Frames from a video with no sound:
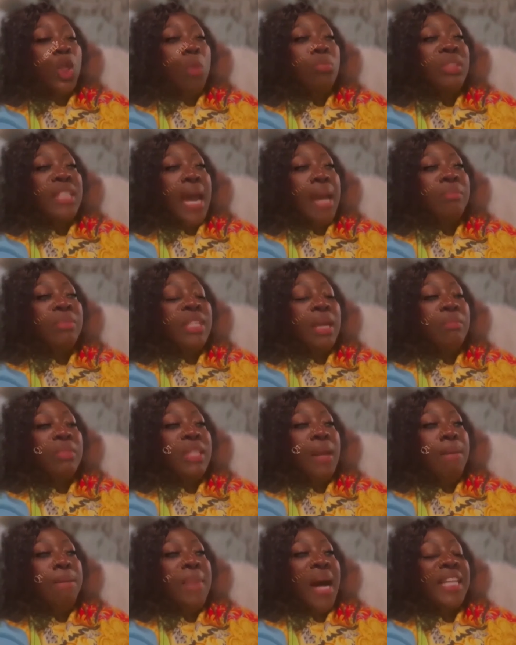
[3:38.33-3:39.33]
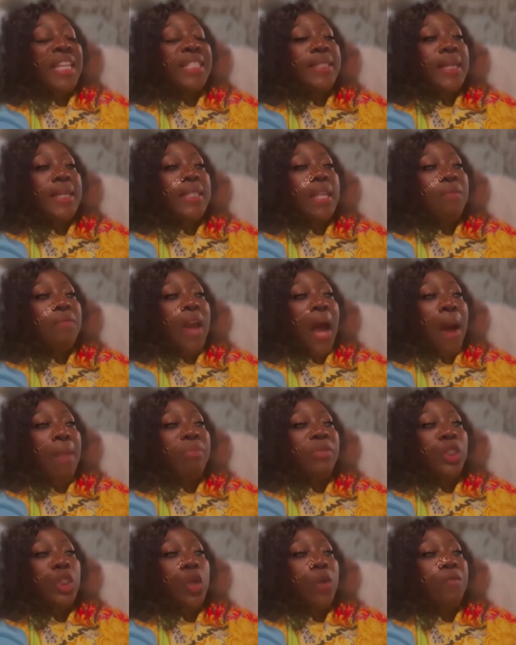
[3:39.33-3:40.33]
But sometimes them say bad things
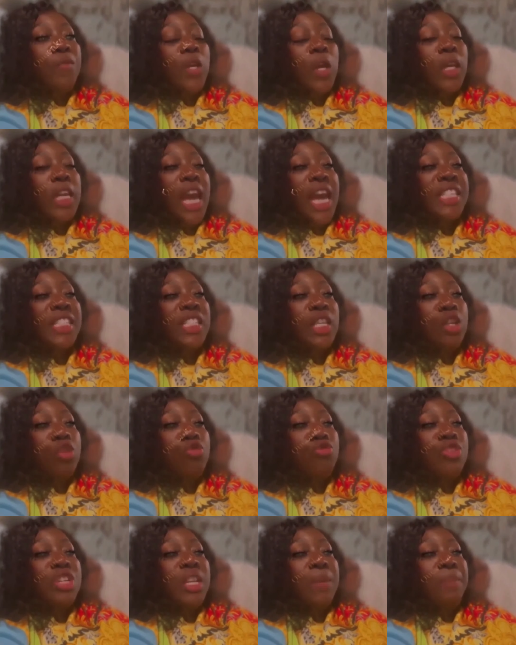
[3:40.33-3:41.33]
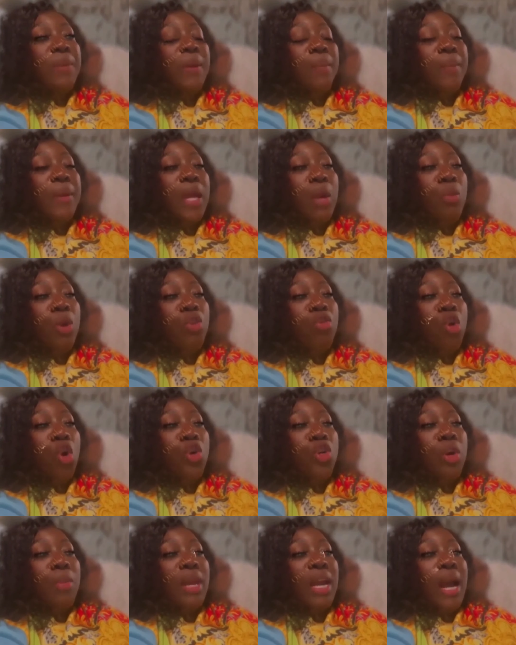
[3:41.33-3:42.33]
have happen to you if you can't see the real people
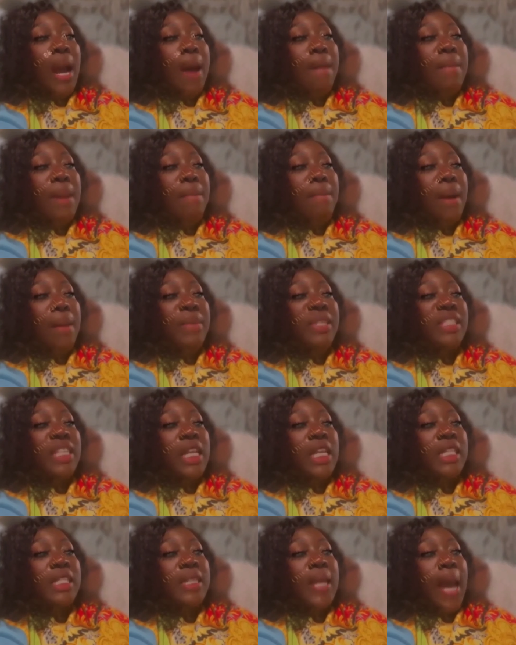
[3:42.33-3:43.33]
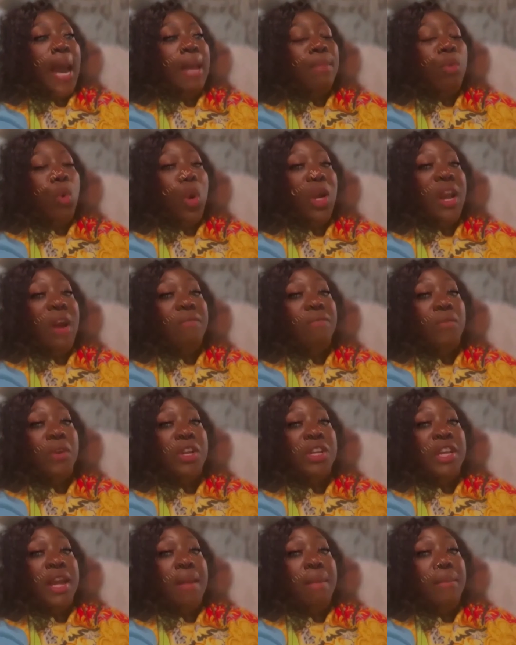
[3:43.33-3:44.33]
them around you. Because remember me tell you say, I'm one
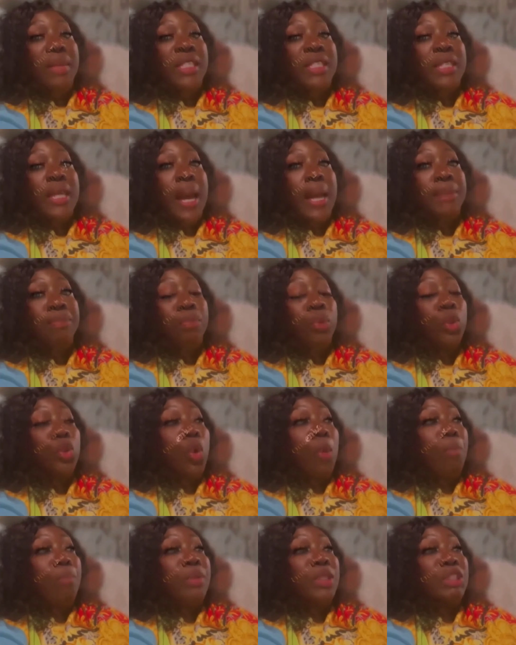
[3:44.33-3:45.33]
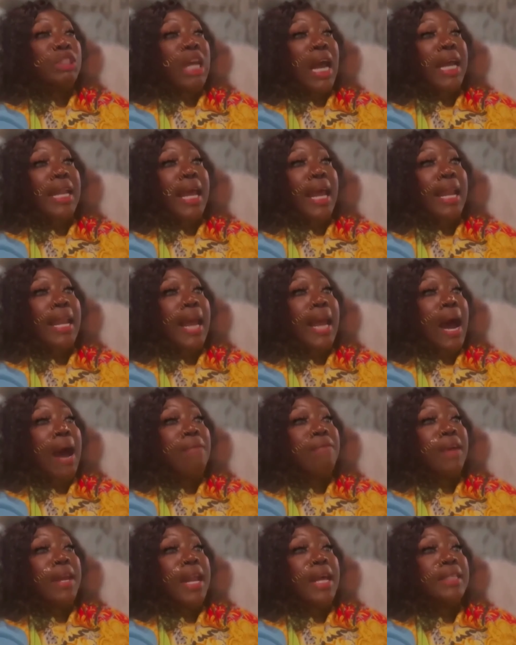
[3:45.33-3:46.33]
a friend them, me see I put up picture and
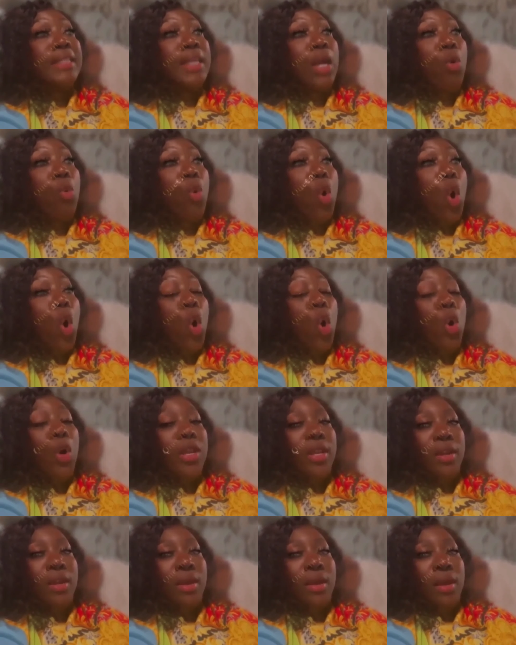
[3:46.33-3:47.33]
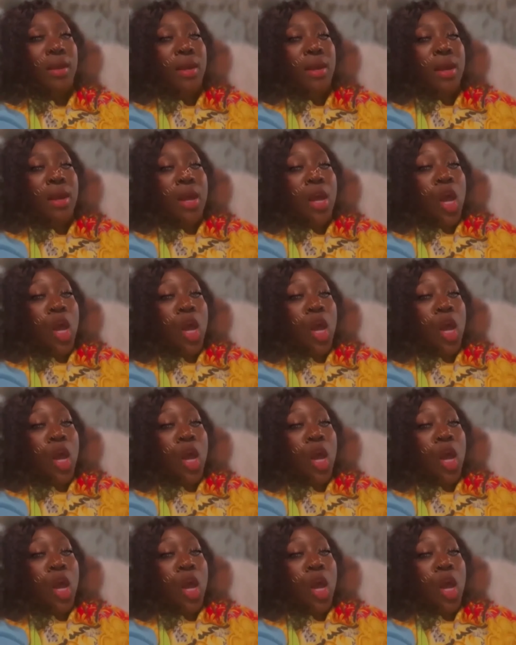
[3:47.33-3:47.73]
I laugh and I say, whoa.